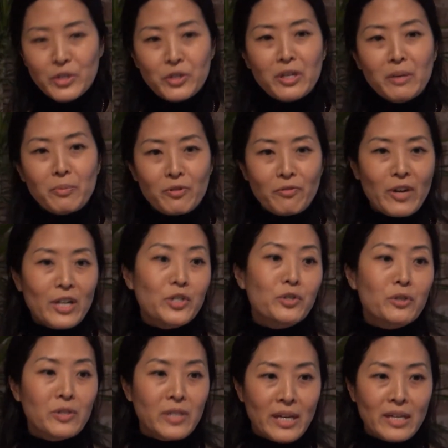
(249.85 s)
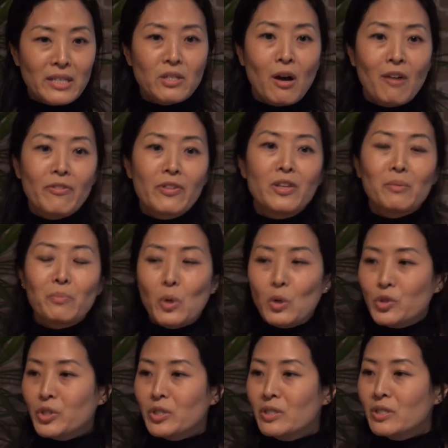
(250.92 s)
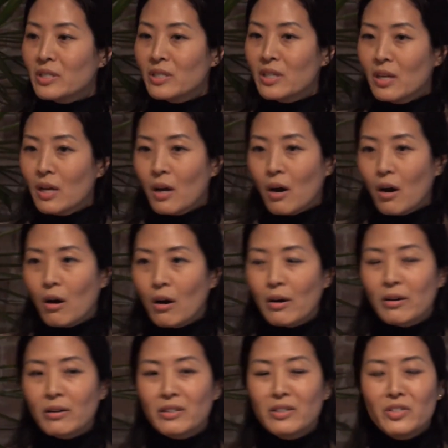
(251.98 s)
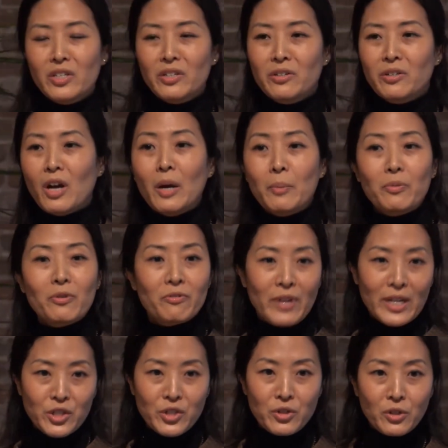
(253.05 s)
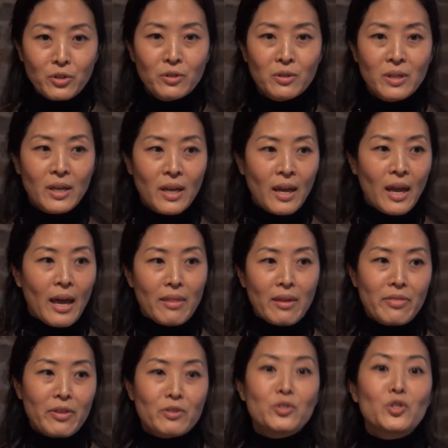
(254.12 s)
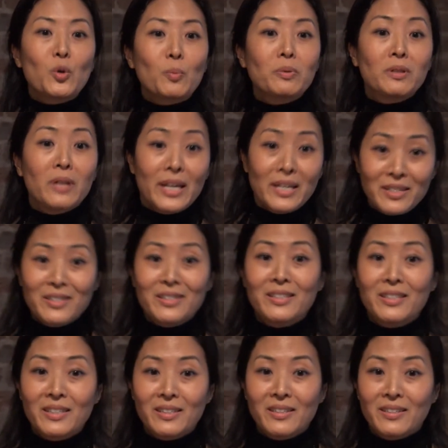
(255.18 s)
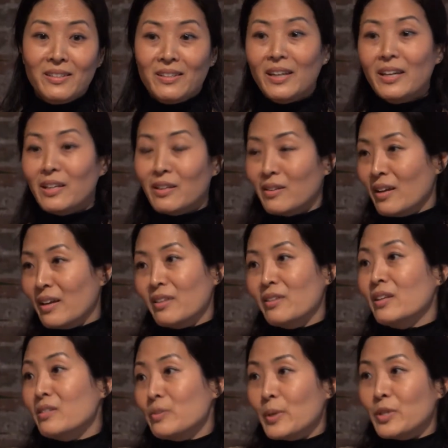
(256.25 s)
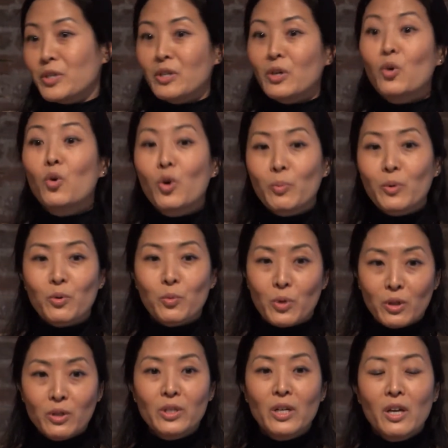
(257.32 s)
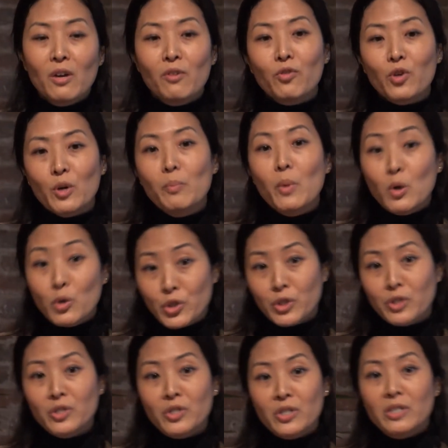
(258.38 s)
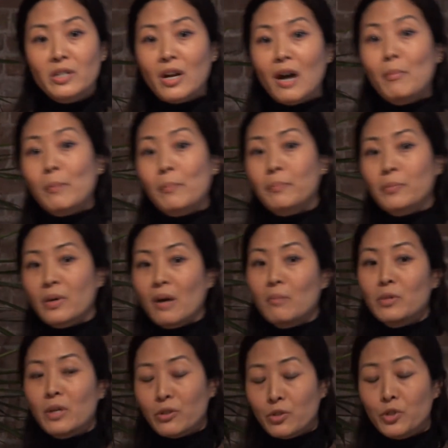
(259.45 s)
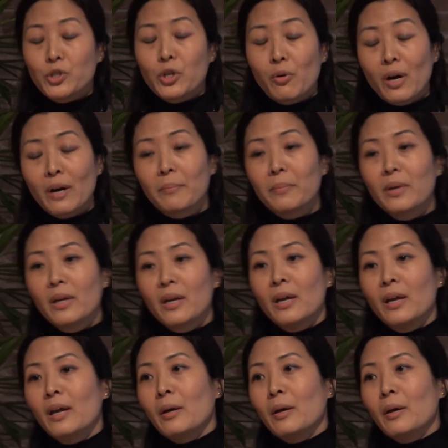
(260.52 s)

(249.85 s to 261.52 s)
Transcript: especially in professional settings, often the emotions are considered unprofessional, and that there's no place, and especially in the corporate world, for emotions to show up.